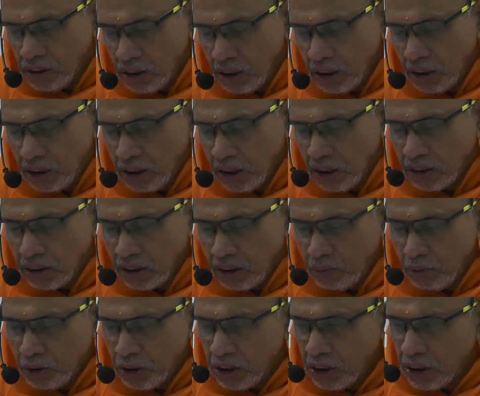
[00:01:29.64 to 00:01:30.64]
that he has
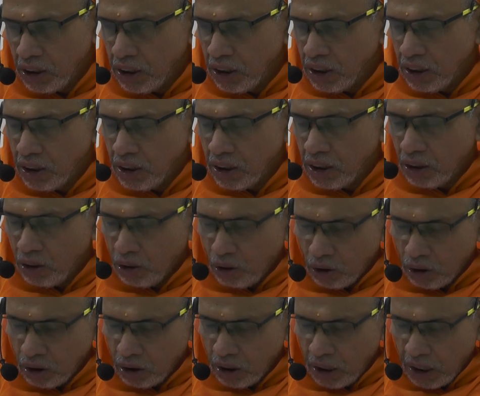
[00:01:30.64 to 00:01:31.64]
committed a
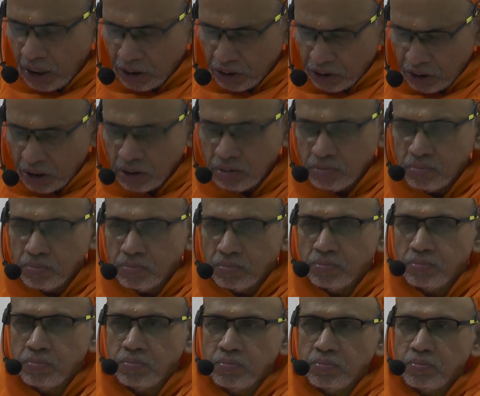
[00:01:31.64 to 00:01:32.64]
wrong action,
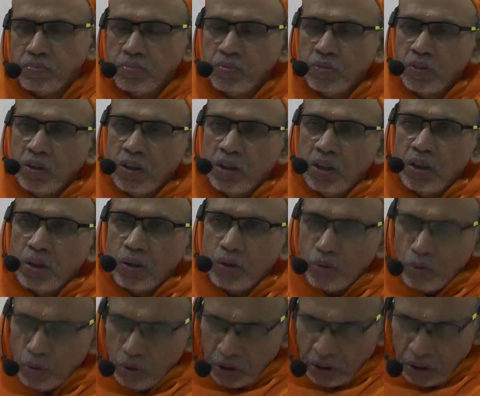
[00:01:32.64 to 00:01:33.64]

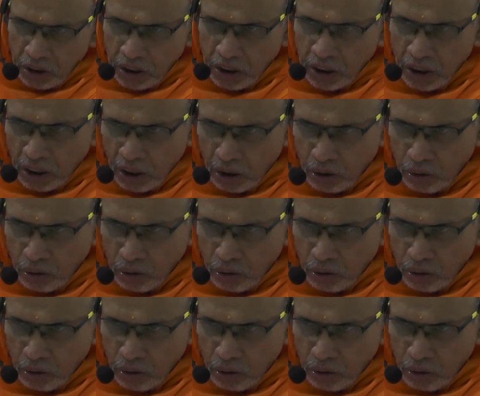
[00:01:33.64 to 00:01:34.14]
knowingly or